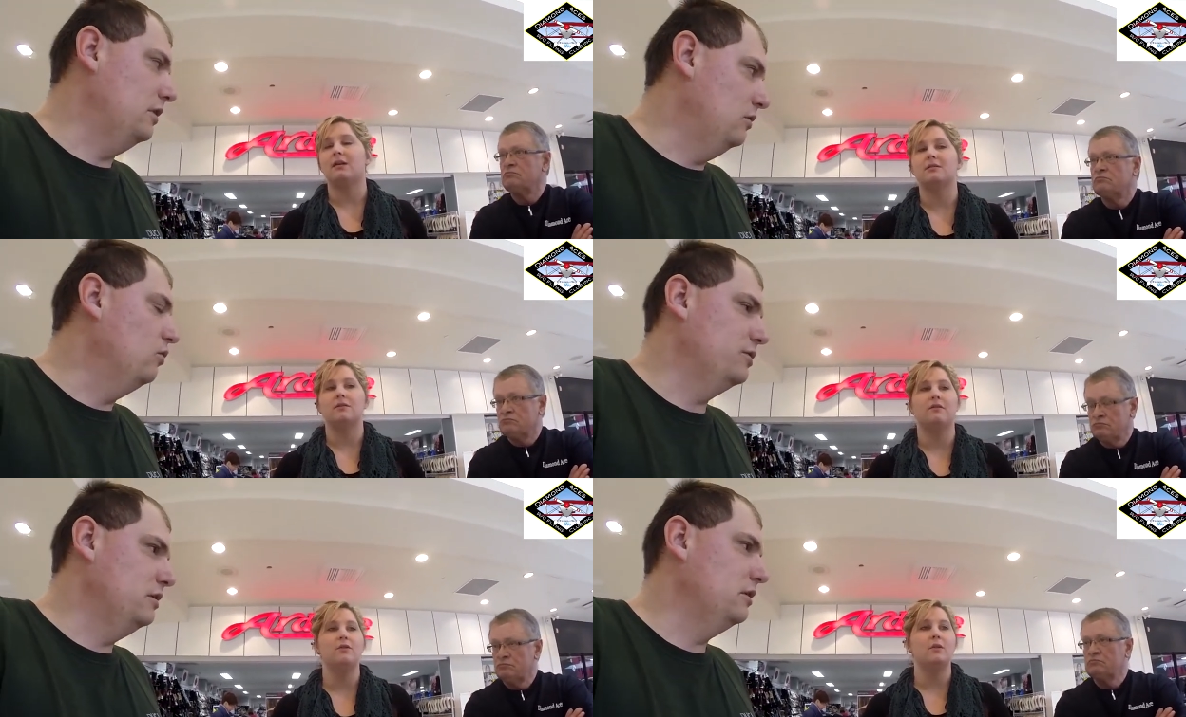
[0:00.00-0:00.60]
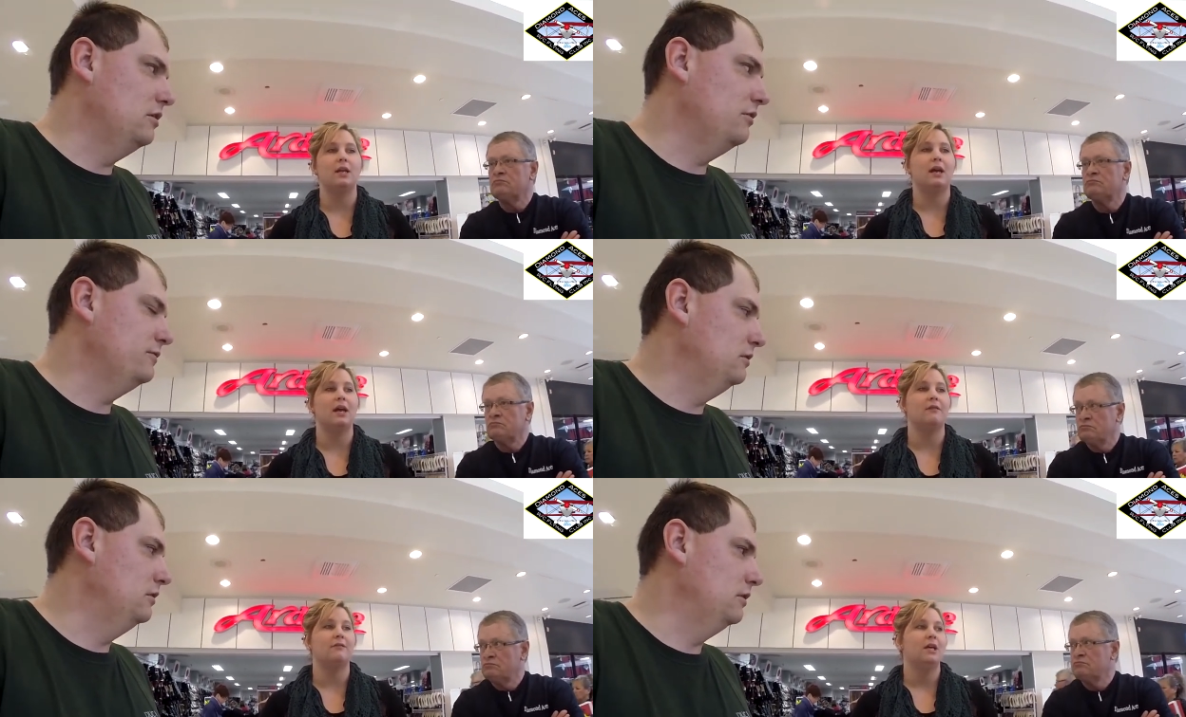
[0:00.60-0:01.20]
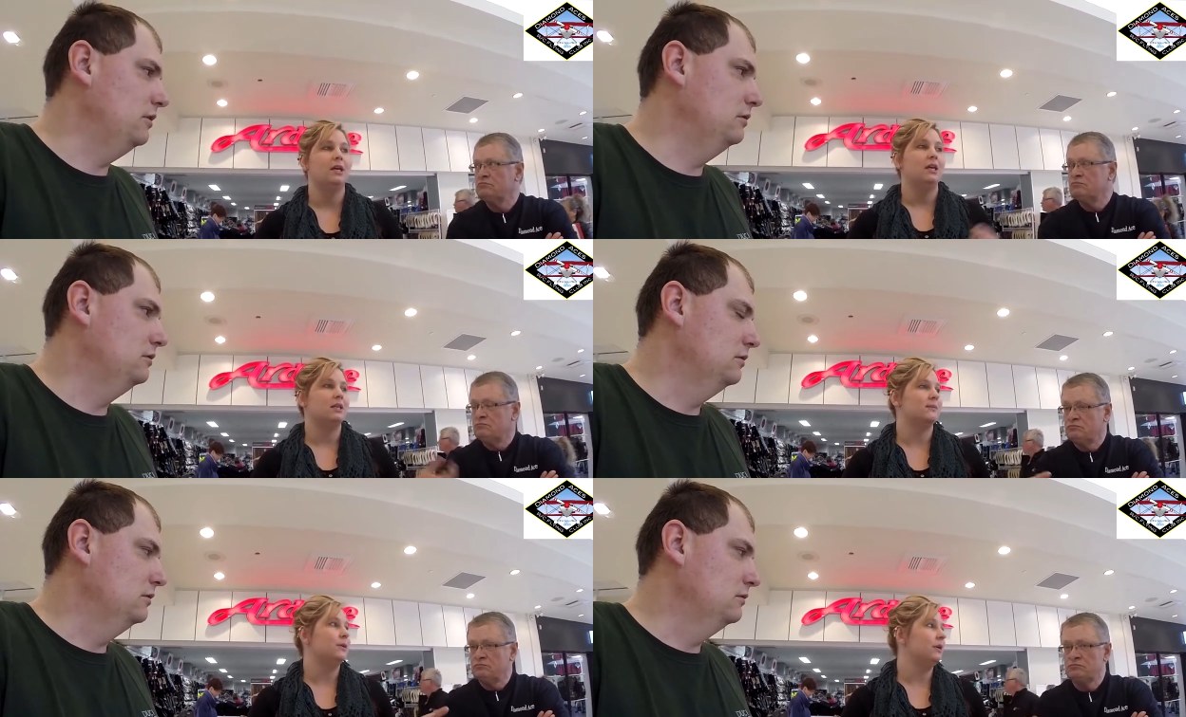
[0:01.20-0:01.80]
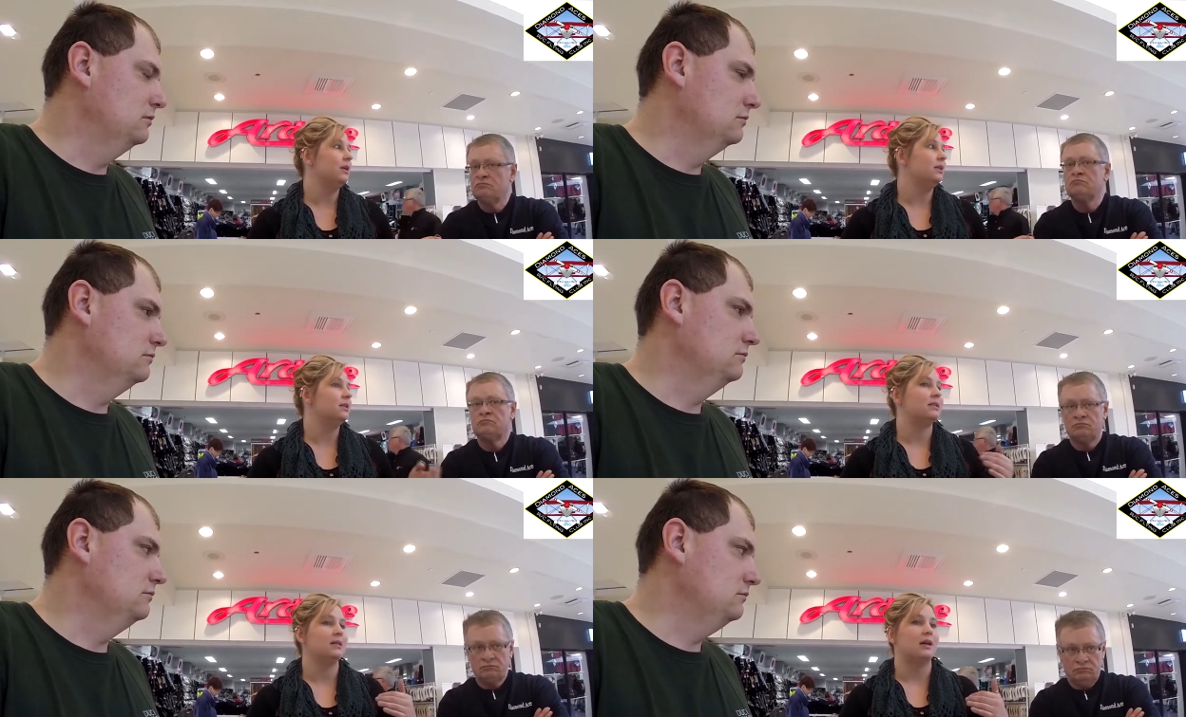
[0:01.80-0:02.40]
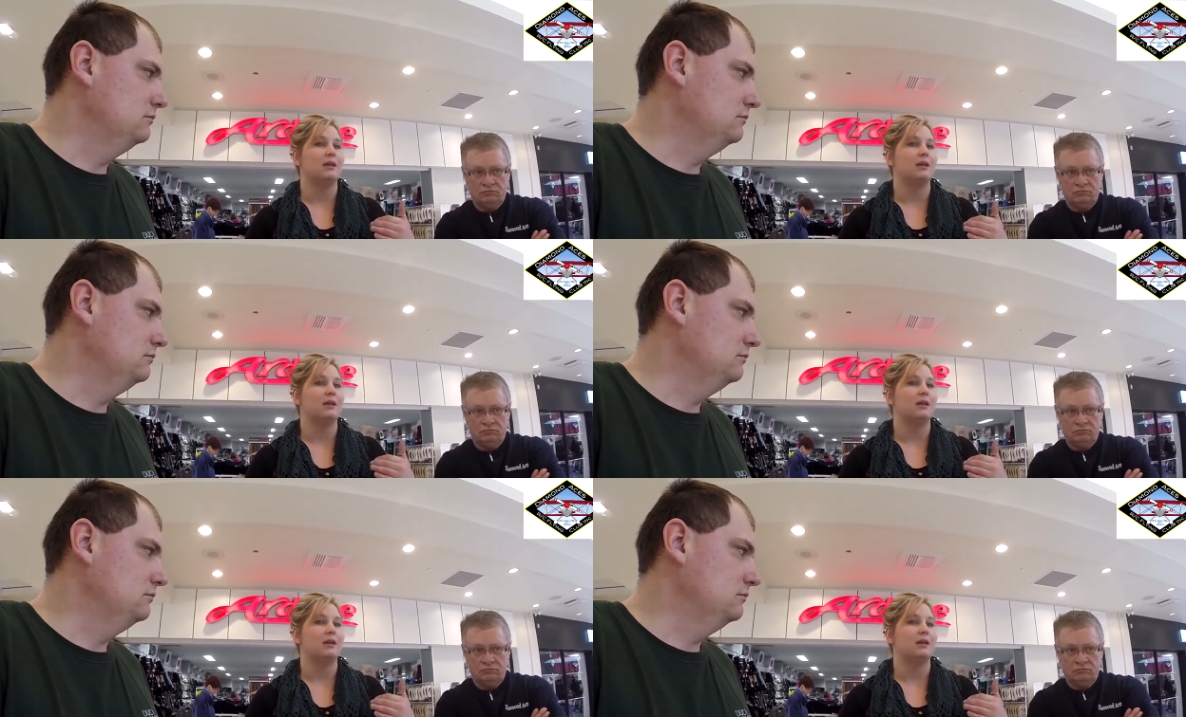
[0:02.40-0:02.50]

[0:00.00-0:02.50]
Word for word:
Speaker 1: Right? So oh, yeah, you can have yeah. experienced uh,